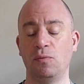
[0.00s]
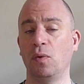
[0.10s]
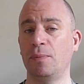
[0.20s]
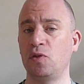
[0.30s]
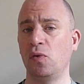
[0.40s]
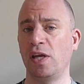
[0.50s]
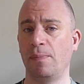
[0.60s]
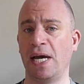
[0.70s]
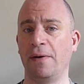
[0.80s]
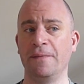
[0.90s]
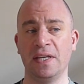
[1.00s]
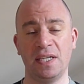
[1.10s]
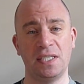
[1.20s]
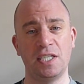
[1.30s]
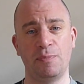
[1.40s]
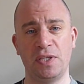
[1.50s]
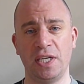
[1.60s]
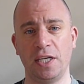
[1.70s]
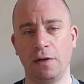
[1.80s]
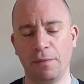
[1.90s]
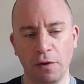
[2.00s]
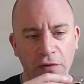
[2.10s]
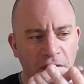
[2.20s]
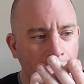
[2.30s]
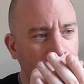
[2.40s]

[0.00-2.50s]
what I'm talking about is this particular move.